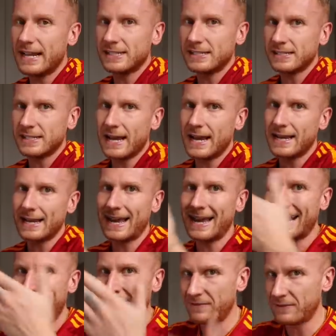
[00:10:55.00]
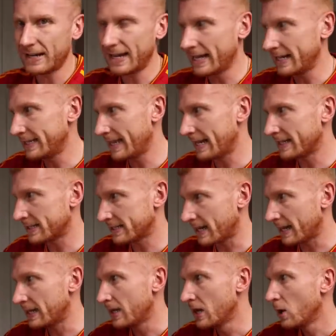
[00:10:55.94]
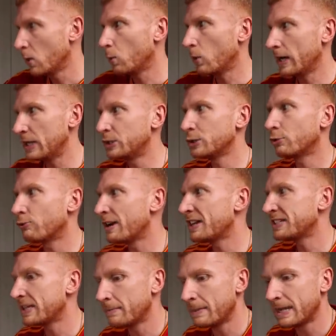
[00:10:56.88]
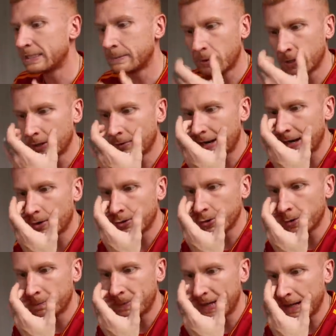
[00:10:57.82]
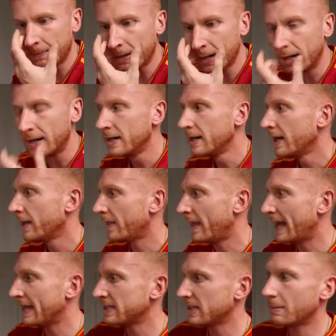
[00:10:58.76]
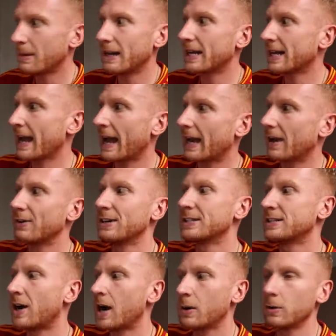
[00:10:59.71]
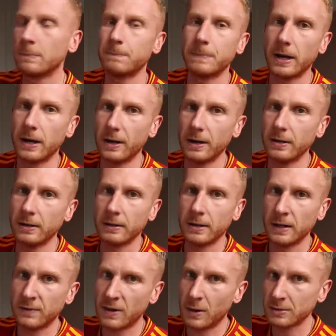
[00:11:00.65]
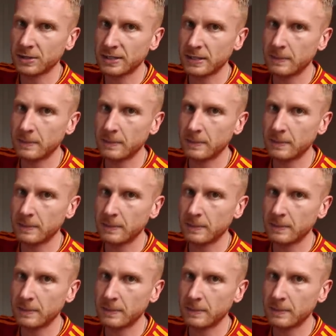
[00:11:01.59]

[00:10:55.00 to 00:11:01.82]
a DEXA scan and having a DEXA scan. What is your resting metabolic rate or your BMR? That is the amount of calories that I would burn if I were to